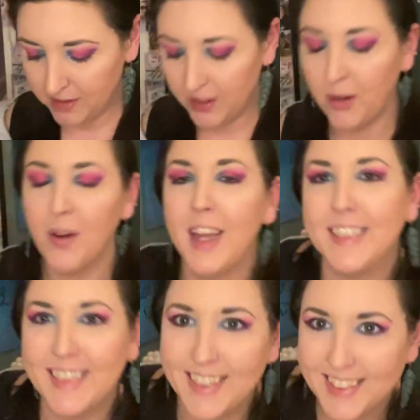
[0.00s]
So I
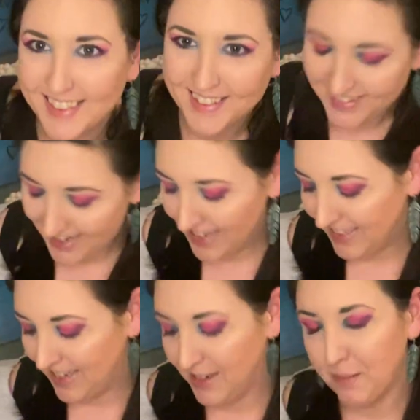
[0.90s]
sent I
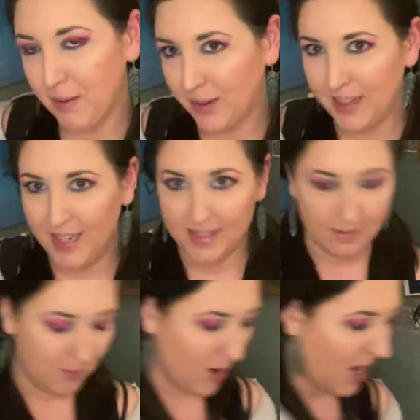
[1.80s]
sent a birthday
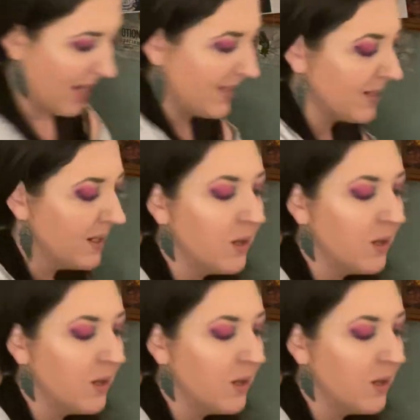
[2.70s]
surprise,